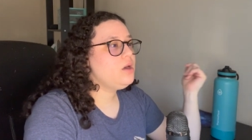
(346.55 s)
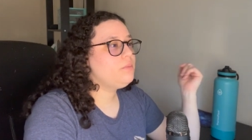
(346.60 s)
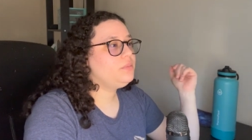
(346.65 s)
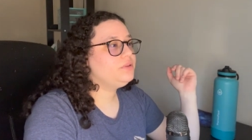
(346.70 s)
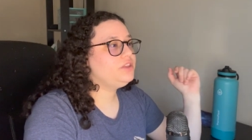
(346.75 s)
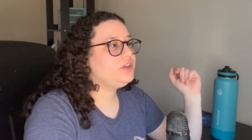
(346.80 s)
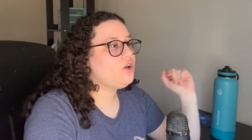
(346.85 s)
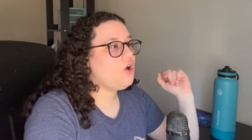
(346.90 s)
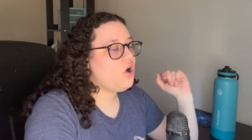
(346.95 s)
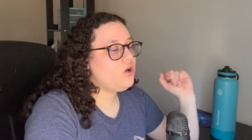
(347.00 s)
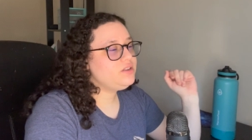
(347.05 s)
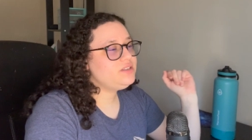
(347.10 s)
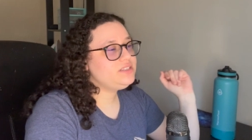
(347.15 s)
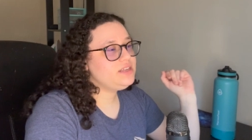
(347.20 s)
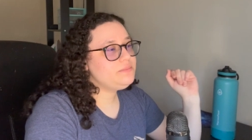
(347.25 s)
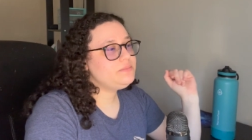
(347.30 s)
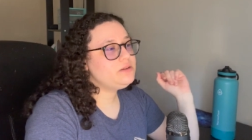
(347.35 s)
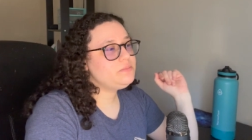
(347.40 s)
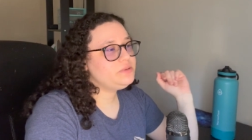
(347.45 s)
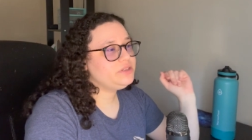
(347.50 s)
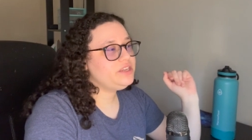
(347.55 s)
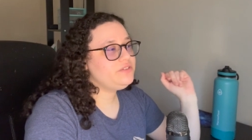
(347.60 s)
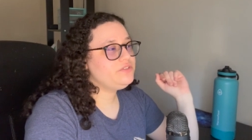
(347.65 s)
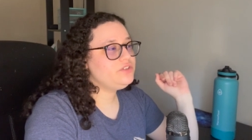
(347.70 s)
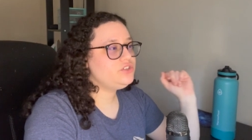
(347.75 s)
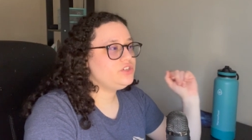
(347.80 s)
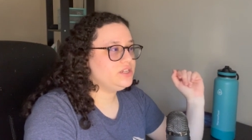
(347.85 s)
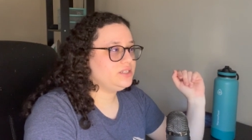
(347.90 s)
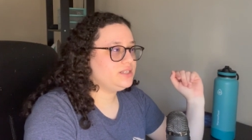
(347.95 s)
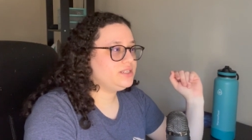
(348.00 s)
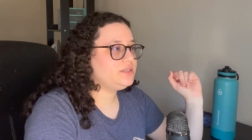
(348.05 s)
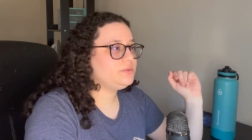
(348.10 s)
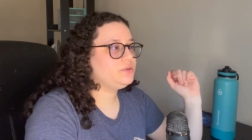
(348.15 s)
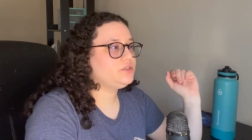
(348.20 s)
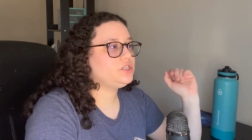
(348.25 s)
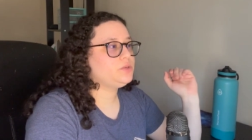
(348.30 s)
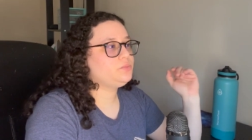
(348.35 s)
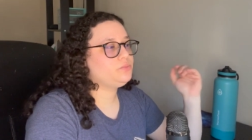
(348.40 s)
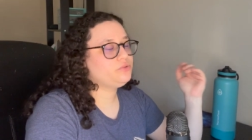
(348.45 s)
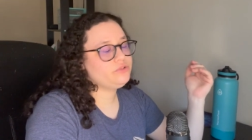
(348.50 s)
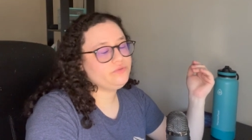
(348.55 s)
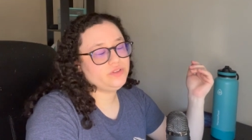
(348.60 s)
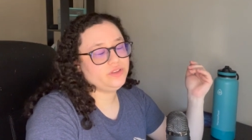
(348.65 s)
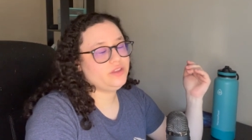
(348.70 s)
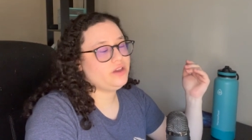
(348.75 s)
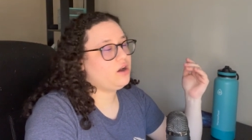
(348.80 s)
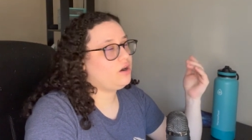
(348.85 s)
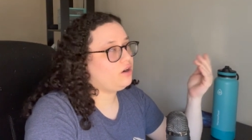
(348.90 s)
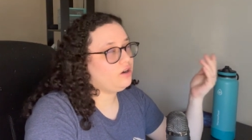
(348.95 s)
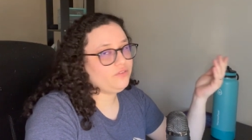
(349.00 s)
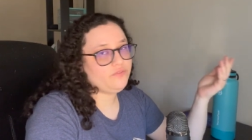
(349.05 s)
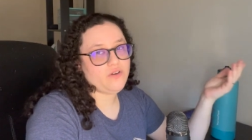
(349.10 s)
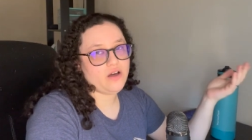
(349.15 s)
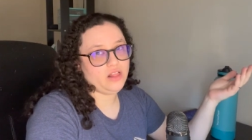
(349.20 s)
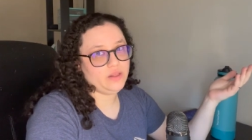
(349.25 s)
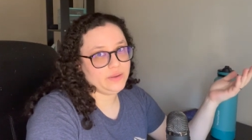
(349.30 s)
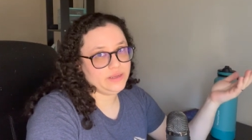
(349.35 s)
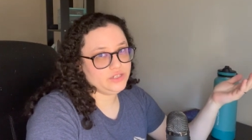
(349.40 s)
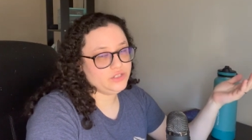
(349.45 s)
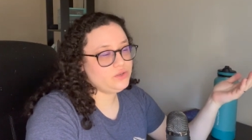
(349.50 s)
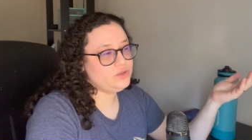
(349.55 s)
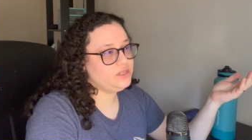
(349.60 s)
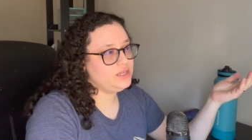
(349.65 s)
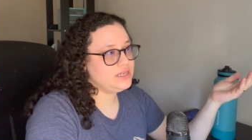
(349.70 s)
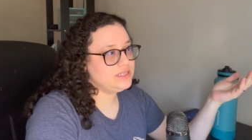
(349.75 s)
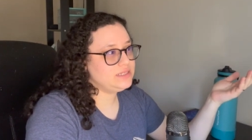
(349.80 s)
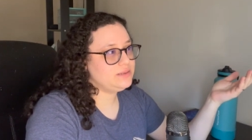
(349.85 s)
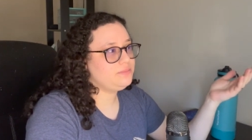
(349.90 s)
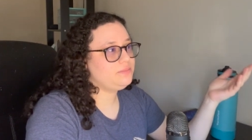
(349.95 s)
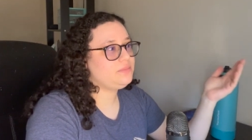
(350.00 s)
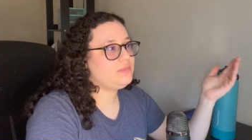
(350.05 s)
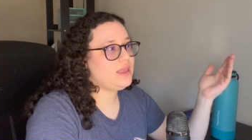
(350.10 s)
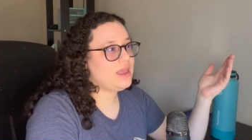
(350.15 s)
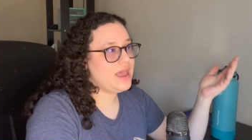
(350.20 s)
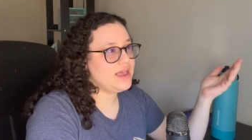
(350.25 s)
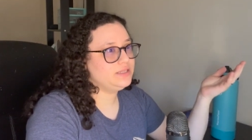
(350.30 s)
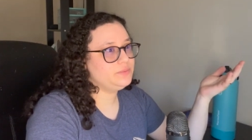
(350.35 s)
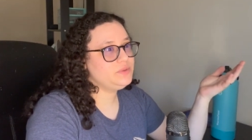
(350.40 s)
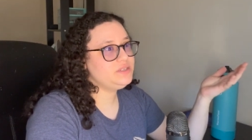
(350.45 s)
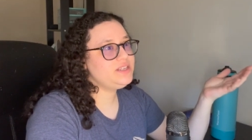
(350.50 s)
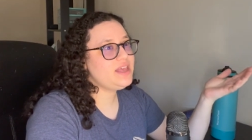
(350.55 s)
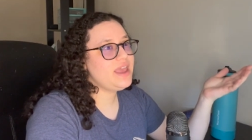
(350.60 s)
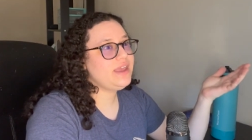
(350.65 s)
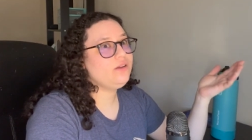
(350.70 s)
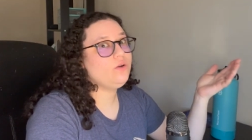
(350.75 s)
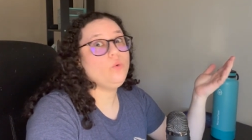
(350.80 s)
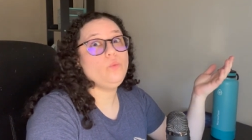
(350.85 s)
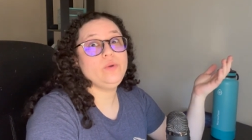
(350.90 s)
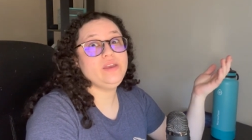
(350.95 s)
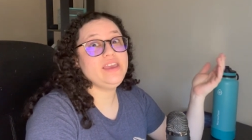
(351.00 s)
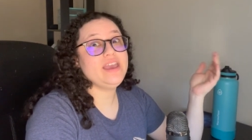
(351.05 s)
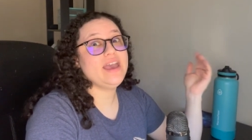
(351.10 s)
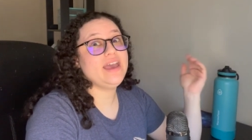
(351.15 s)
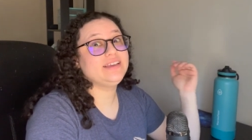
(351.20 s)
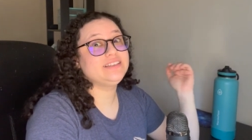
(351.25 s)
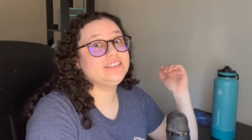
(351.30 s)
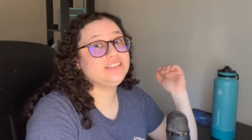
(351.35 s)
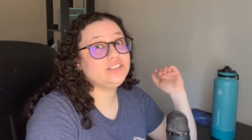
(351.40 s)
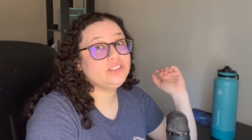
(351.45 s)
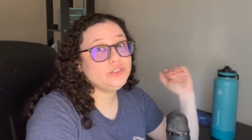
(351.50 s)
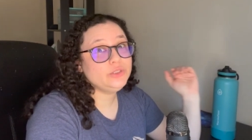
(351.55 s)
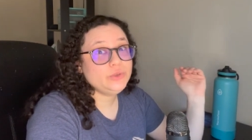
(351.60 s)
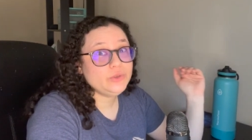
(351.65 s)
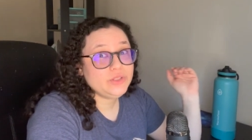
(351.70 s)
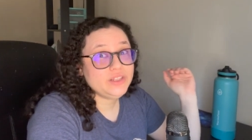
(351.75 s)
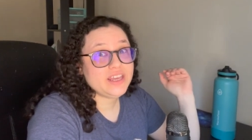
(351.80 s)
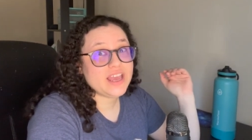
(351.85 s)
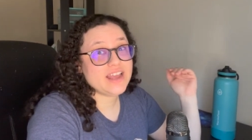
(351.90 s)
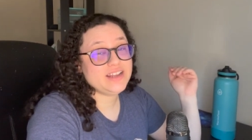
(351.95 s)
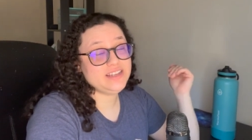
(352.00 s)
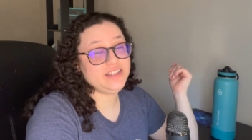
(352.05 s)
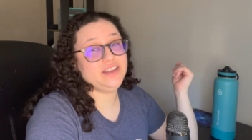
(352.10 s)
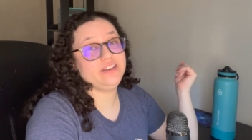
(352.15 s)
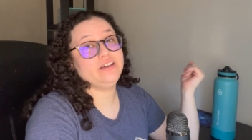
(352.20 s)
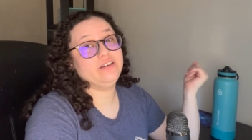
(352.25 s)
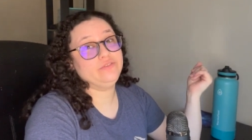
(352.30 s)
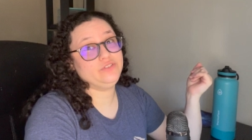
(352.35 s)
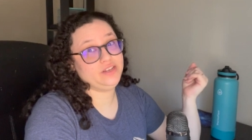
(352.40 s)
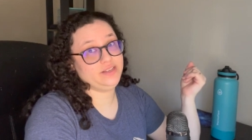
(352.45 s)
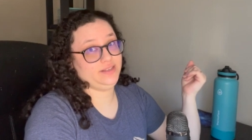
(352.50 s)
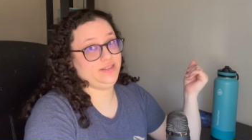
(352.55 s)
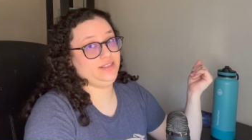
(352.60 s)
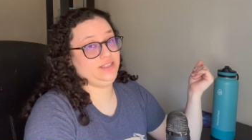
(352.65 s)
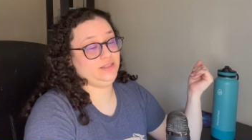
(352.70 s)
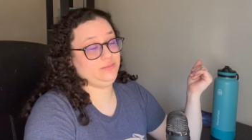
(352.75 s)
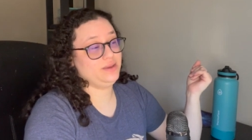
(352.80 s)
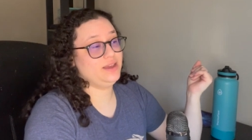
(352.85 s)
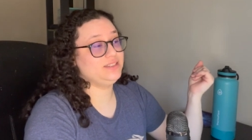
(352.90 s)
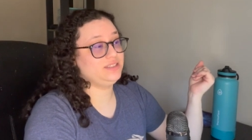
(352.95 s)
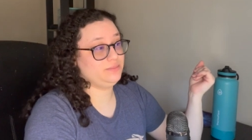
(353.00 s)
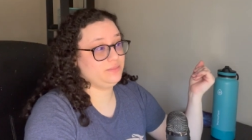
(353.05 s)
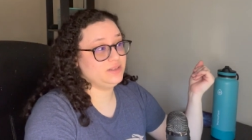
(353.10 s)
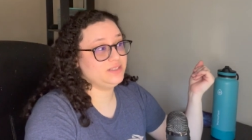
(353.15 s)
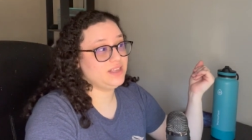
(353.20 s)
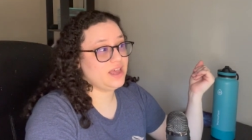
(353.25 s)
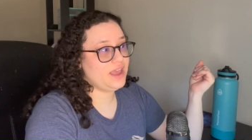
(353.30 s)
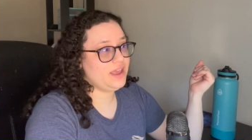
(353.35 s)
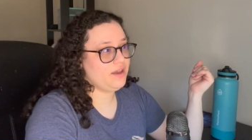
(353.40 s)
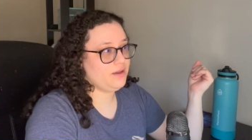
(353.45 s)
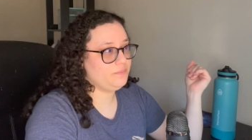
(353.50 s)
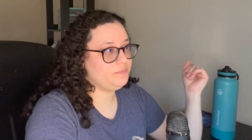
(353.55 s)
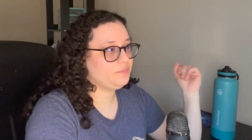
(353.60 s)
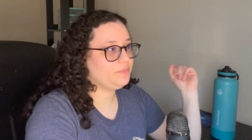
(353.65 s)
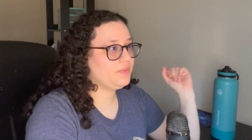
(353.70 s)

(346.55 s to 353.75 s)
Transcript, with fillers: but they all seem to believe in Jesus, which is proof that they aren't following Judaism. As we say, we exclude the idea of Jesus as the Messiah.